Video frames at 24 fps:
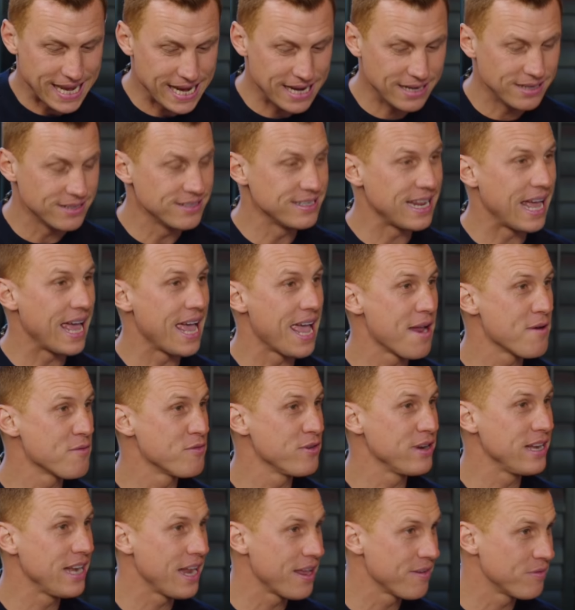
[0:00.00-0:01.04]
England at
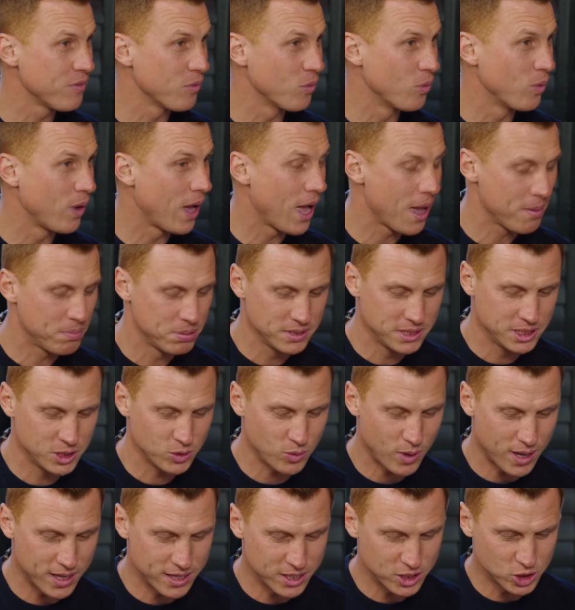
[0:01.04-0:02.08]
every level up
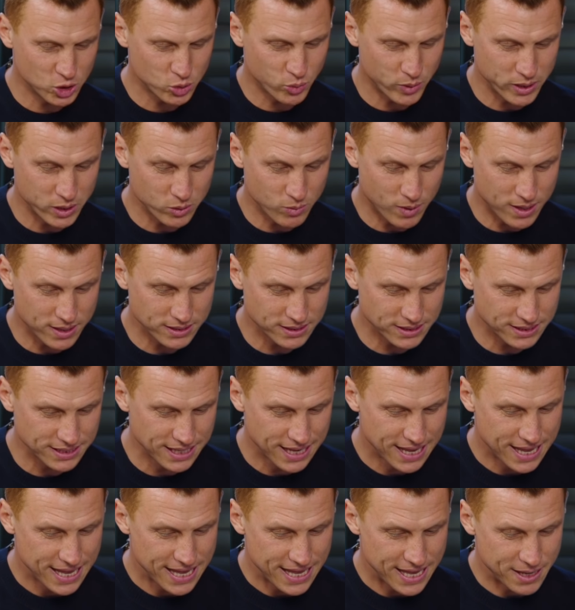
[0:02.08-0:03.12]
until under twenty-ones.
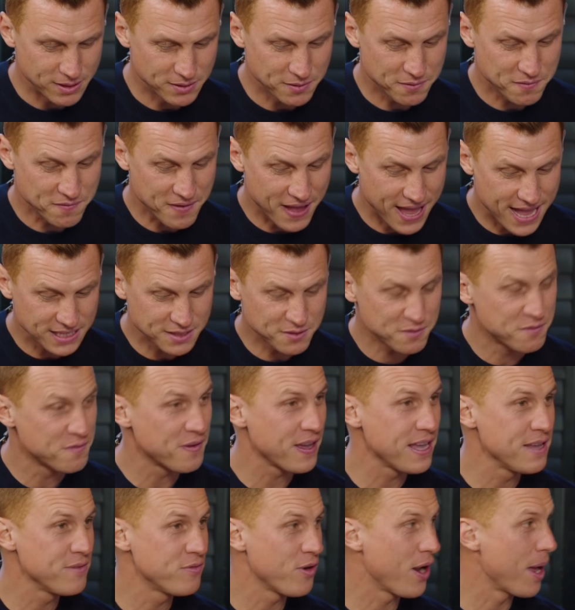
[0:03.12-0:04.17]
He was a fan's
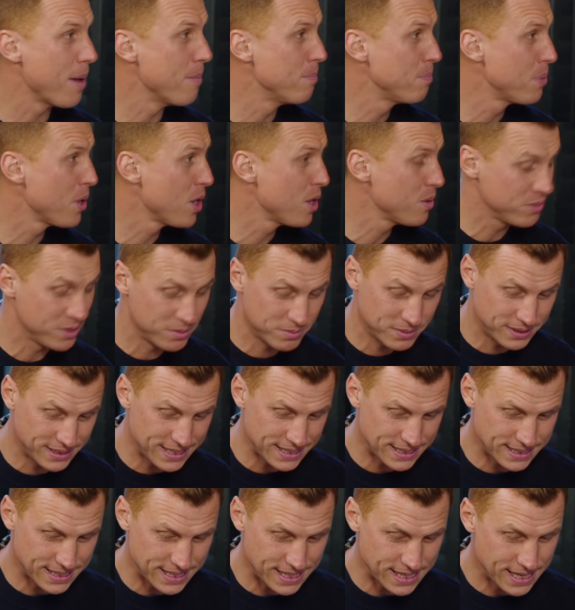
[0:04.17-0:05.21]
favourite at Birmingham
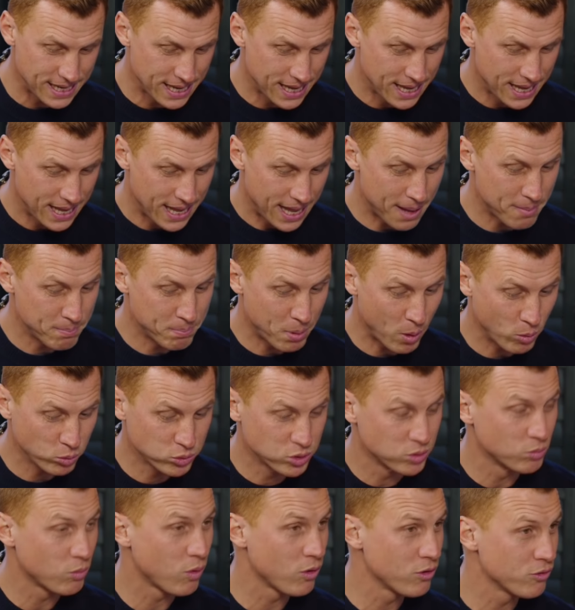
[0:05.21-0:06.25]
City and
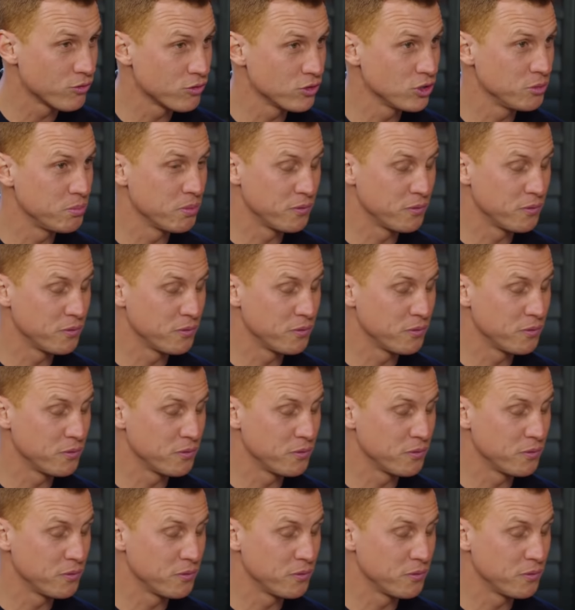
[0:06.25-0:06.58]
Bolton Wanderers